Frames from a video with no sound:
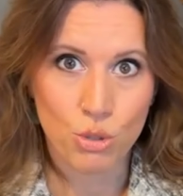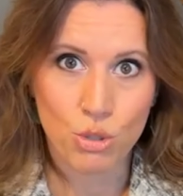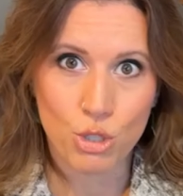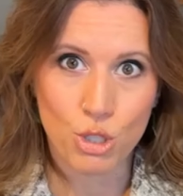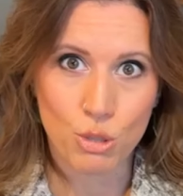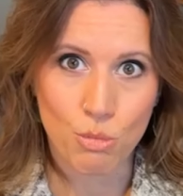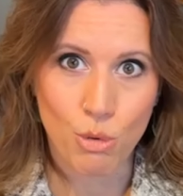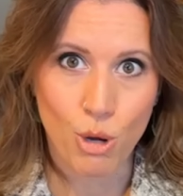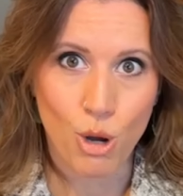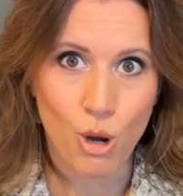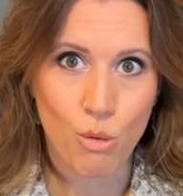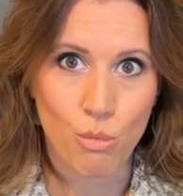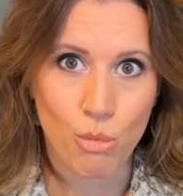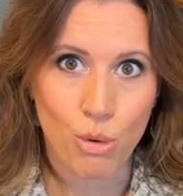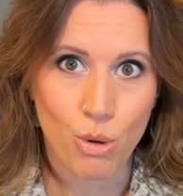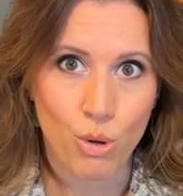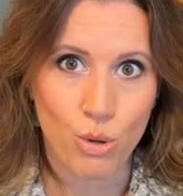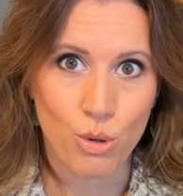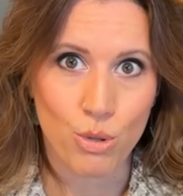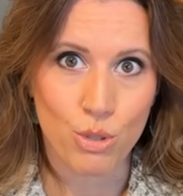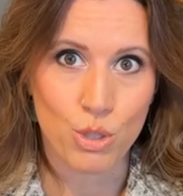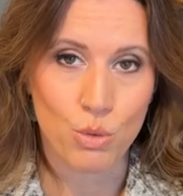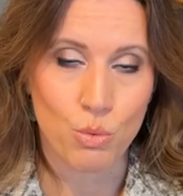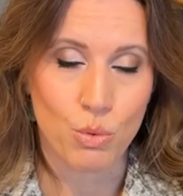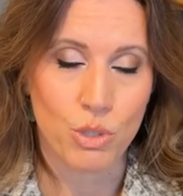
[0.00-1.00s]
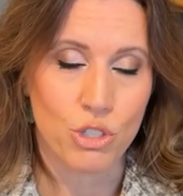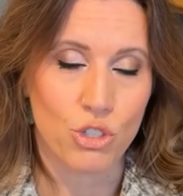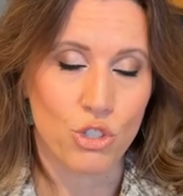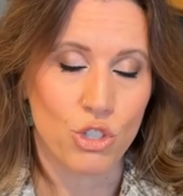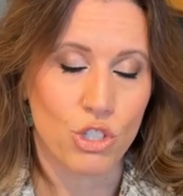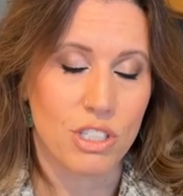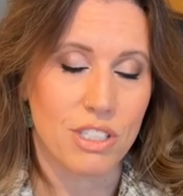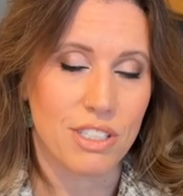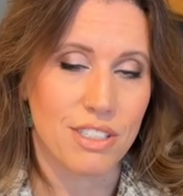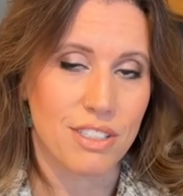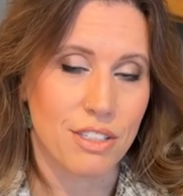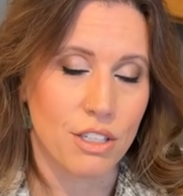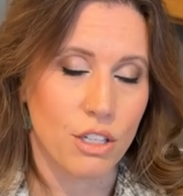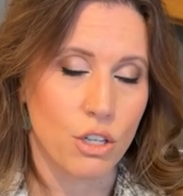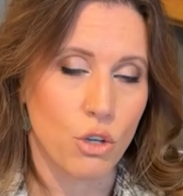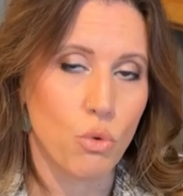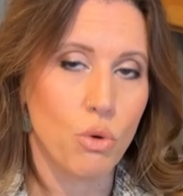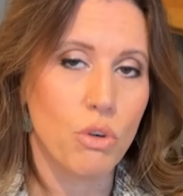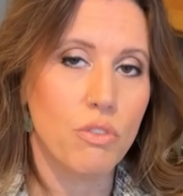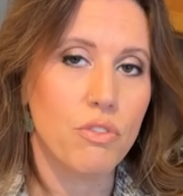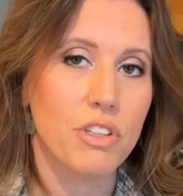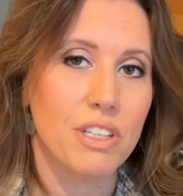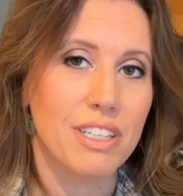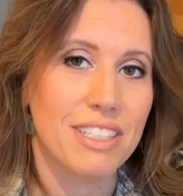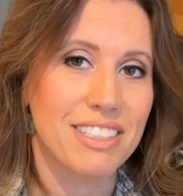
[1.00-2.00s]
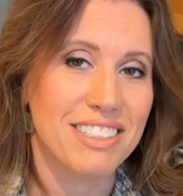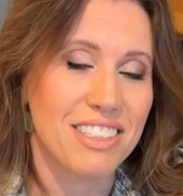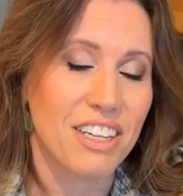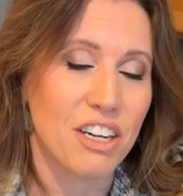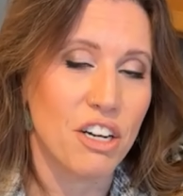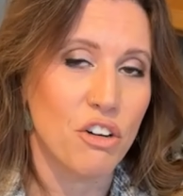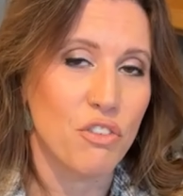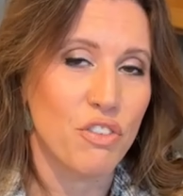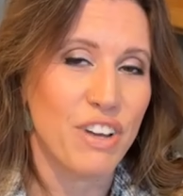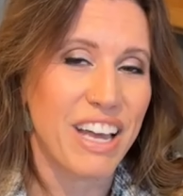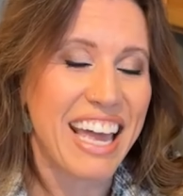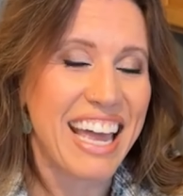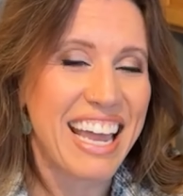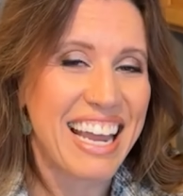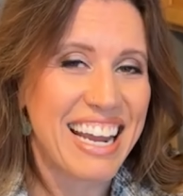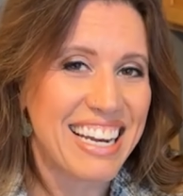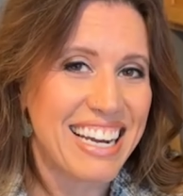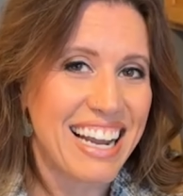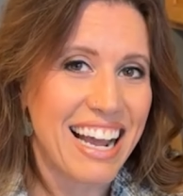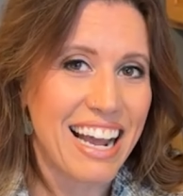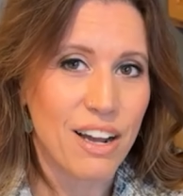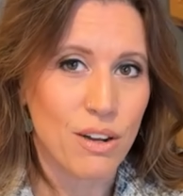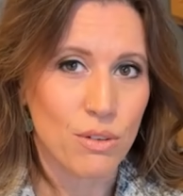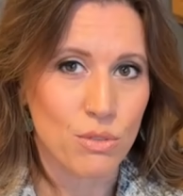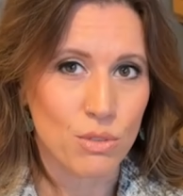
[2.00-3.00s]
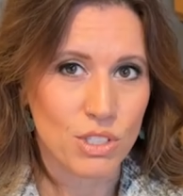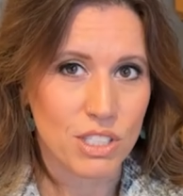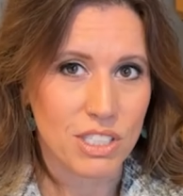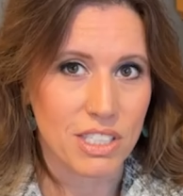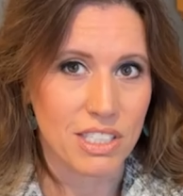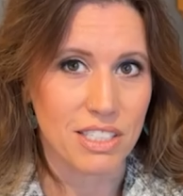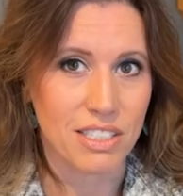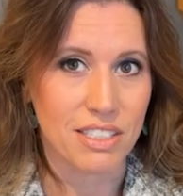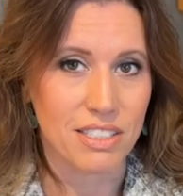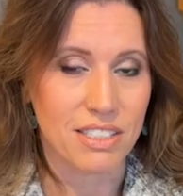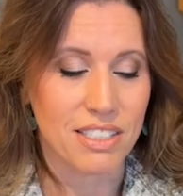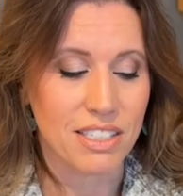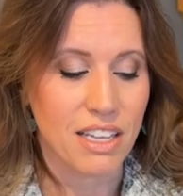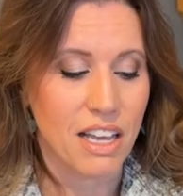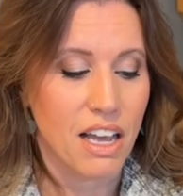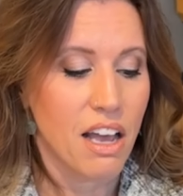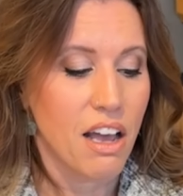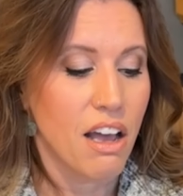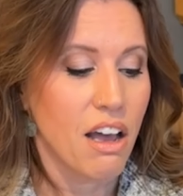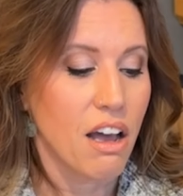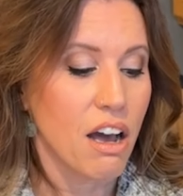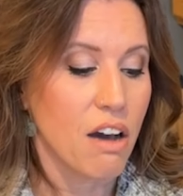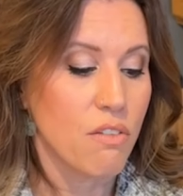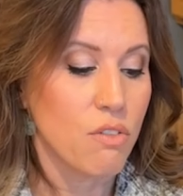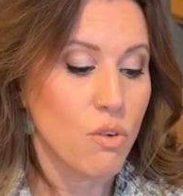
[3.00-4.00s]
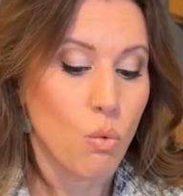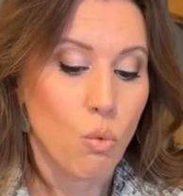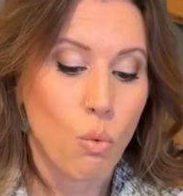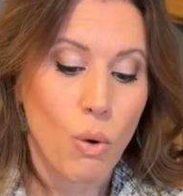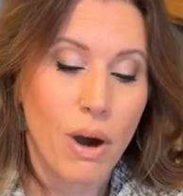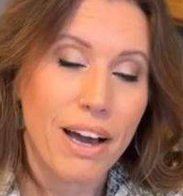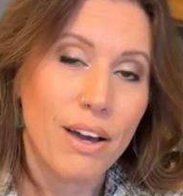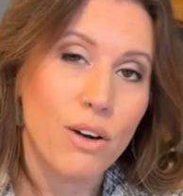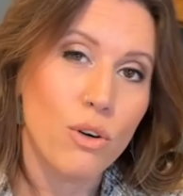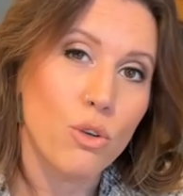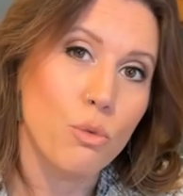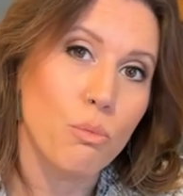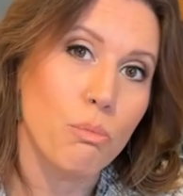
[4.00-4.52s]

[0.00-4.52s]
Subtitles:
small bowls, which is the equivalent of 8 ounces of a wild